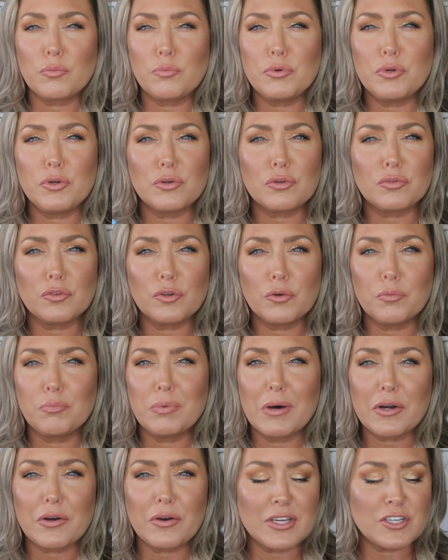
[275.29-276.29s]
beautiful,
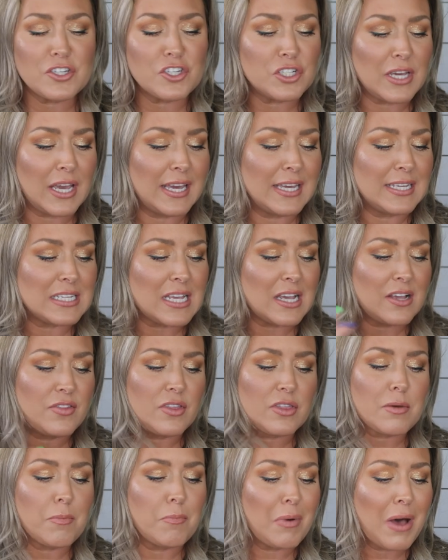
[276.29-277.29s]
buttery shades, and
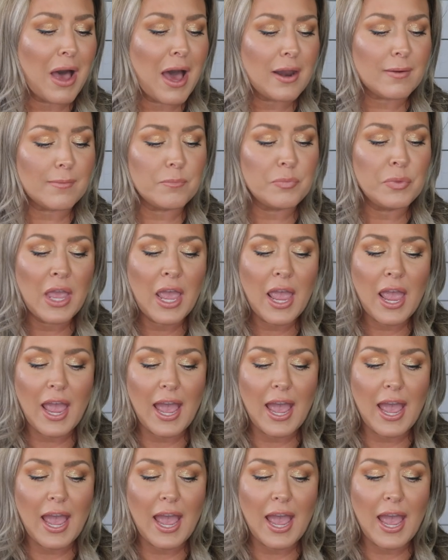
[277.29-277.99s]
then the bottom